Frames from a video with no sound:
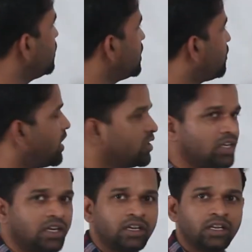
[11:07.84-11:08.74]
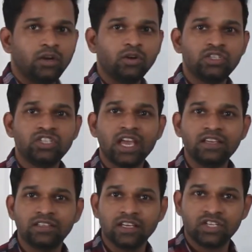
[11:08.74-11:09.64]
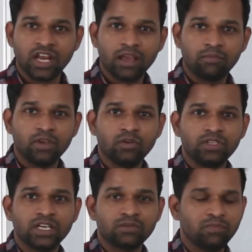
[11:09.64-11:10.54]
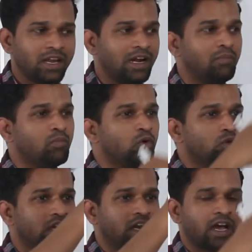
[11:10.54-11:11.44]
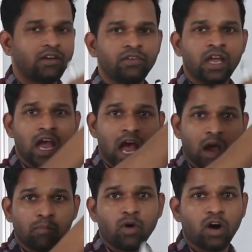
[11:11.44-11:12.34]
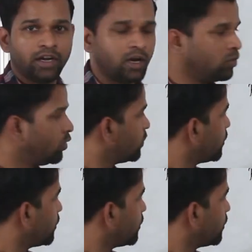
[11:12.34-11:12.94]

with a function, you don't change the shape. You just merely move the graph up or down.